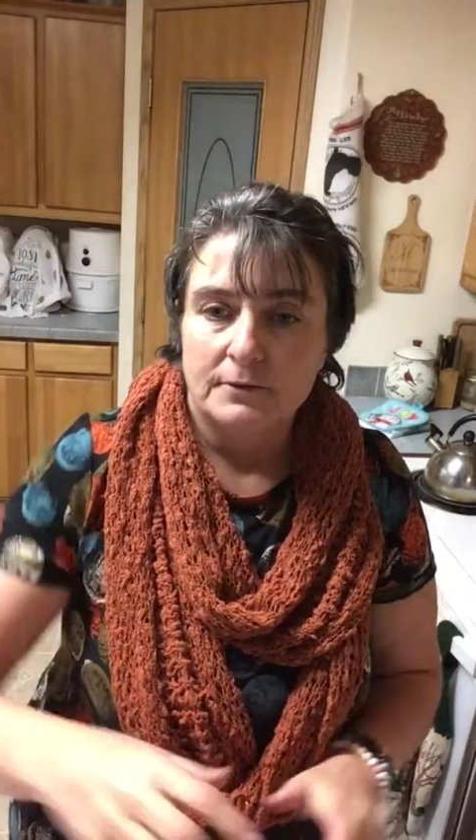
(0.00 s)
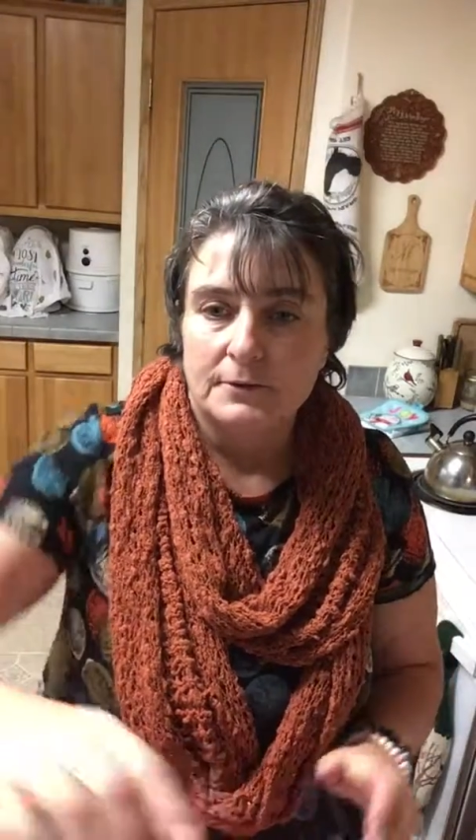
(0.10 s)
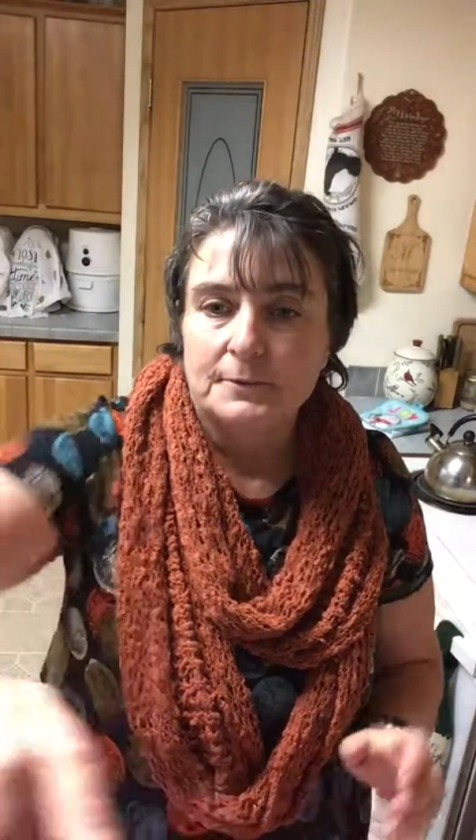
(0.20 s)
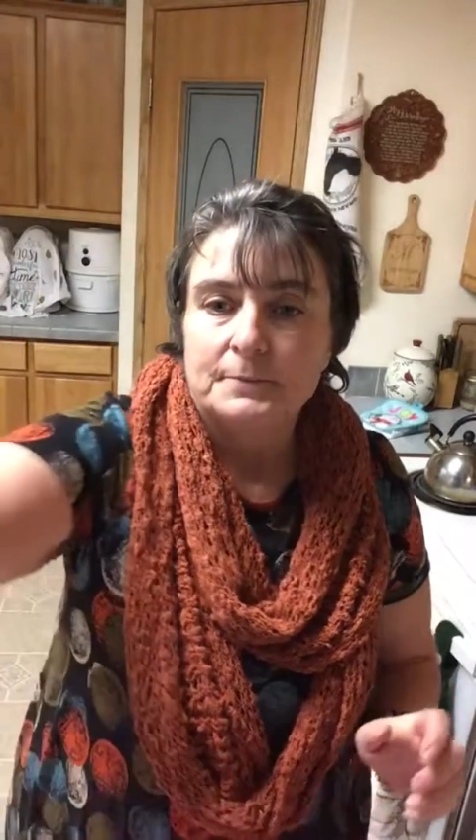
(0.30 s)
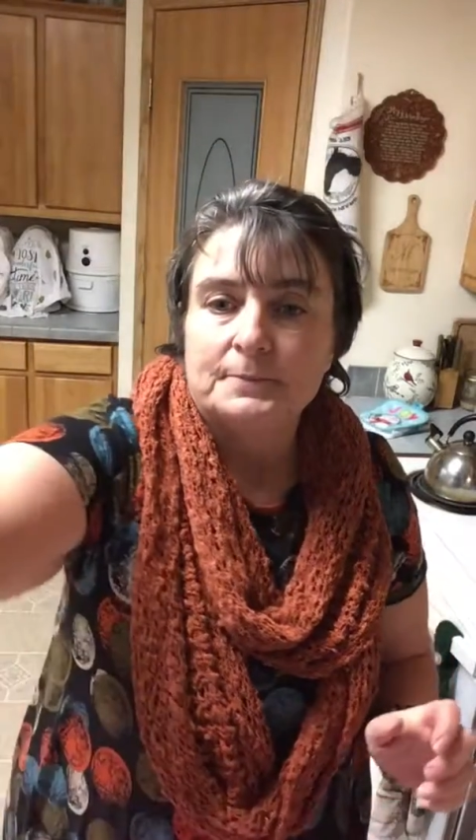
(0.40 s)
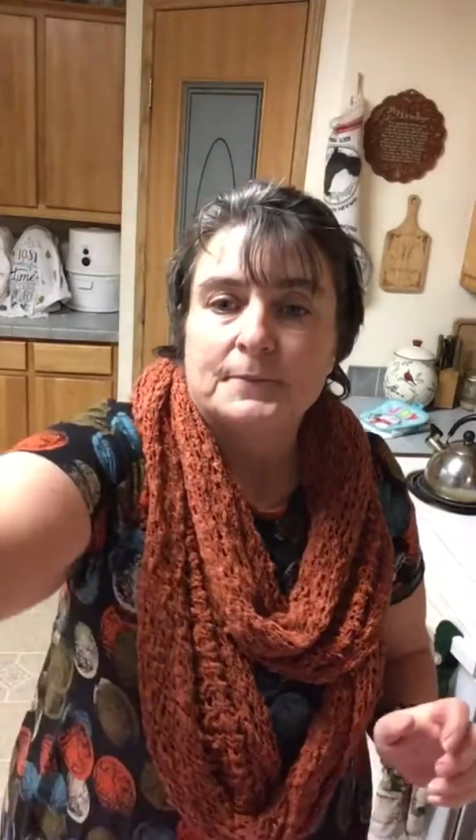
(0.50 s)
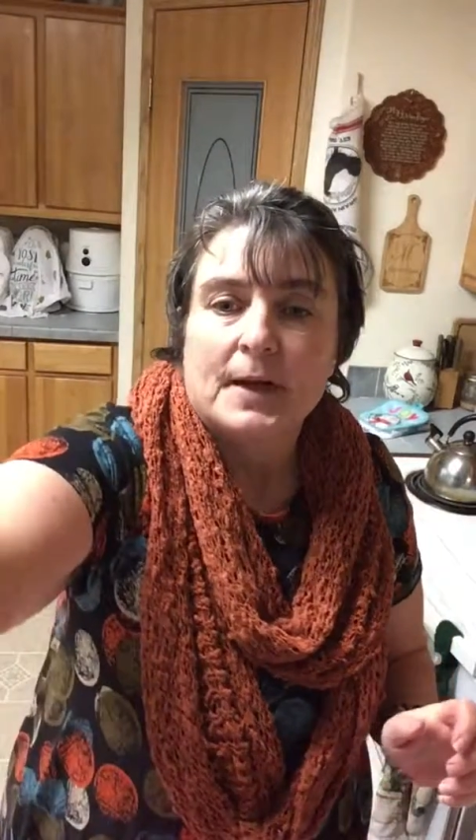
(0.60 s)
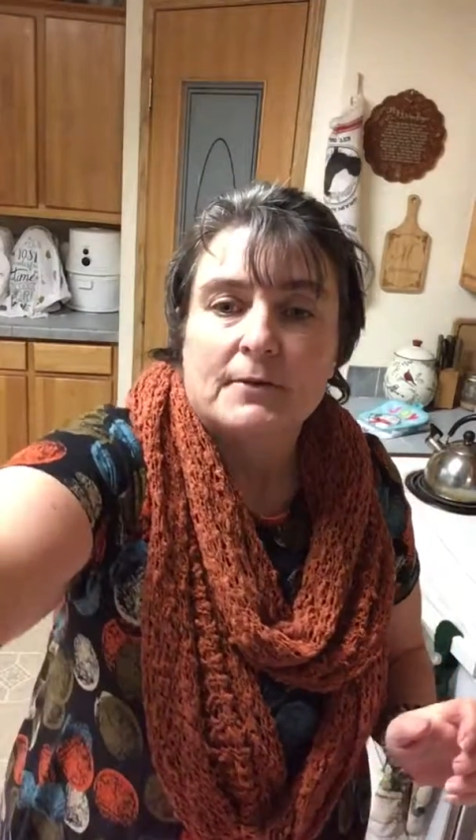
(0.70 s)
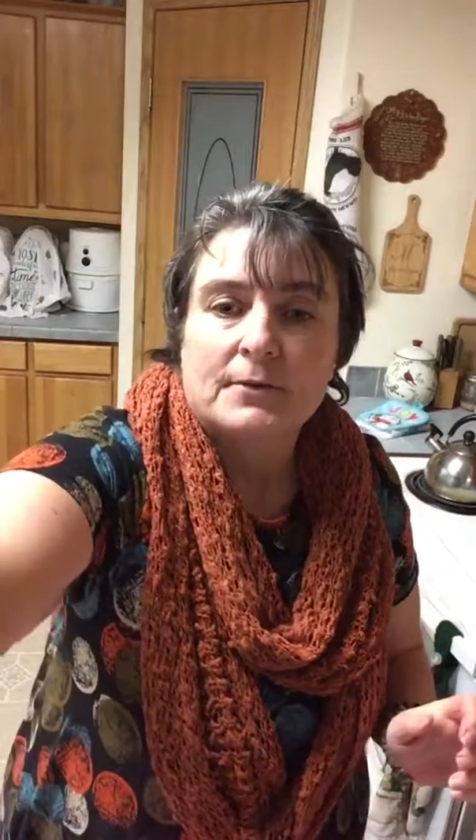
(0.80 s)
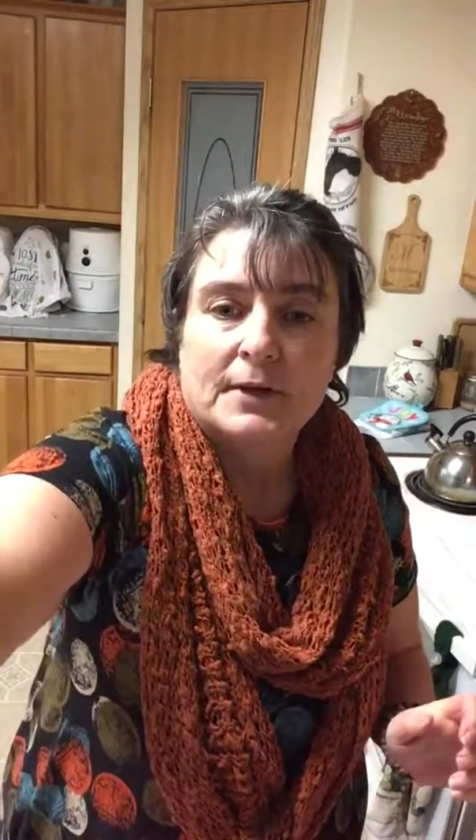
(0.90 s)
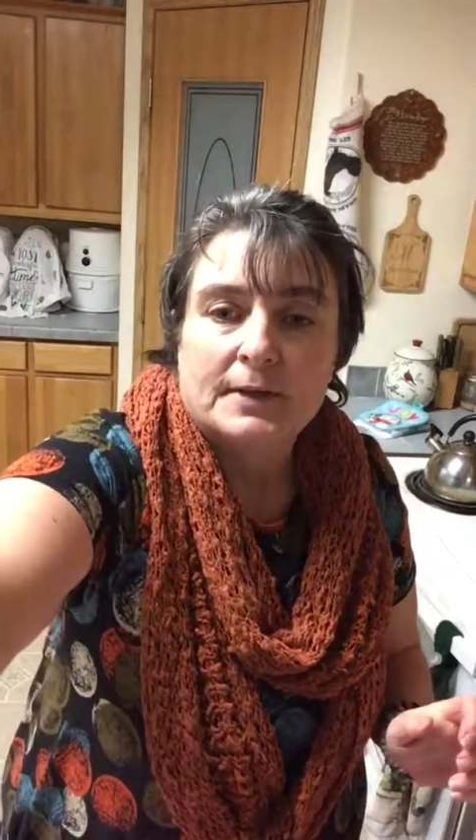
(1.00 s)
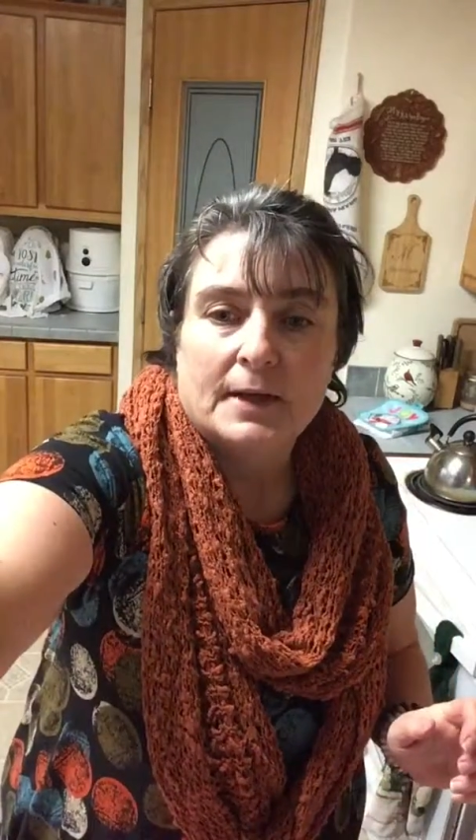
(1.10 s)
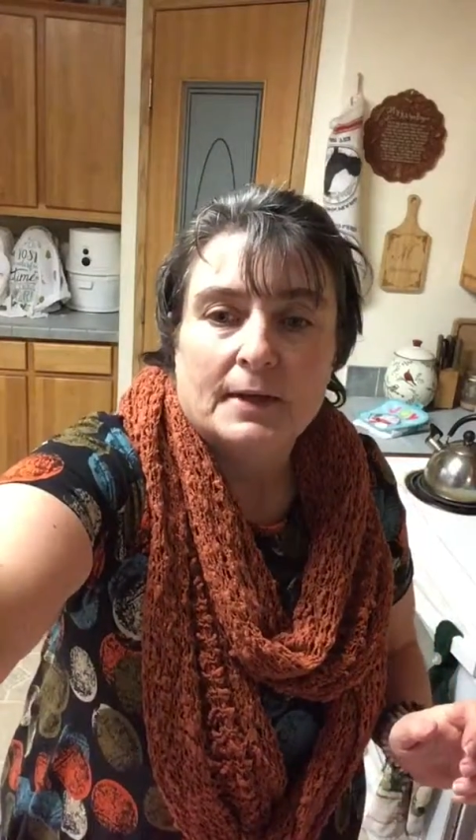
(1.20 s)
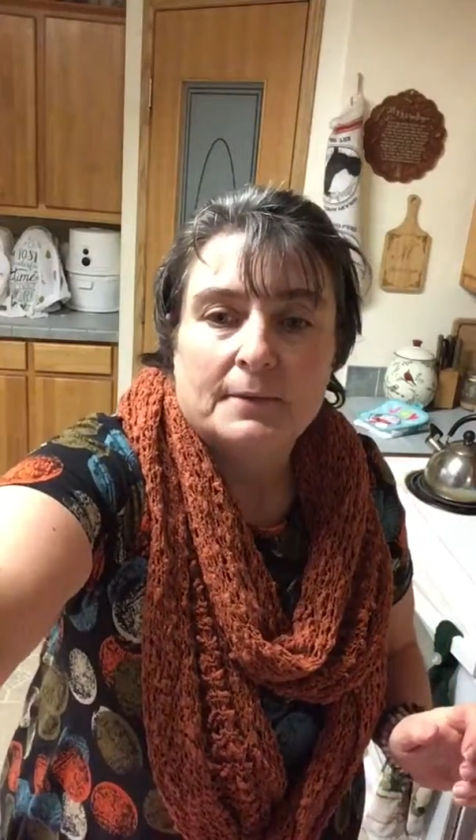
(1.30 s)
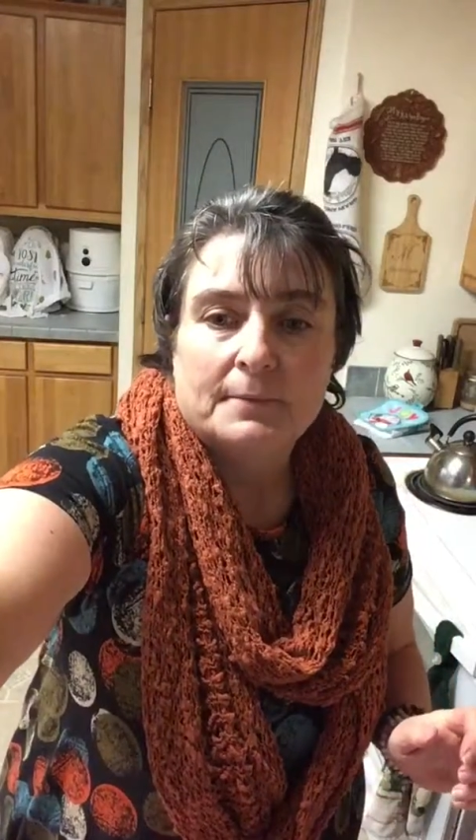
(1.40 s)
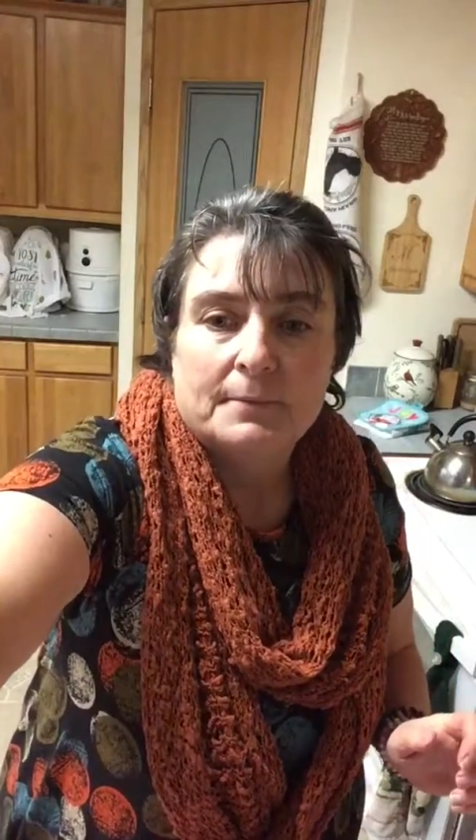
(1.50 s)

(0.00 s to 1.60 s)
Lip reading: to. Have a great day.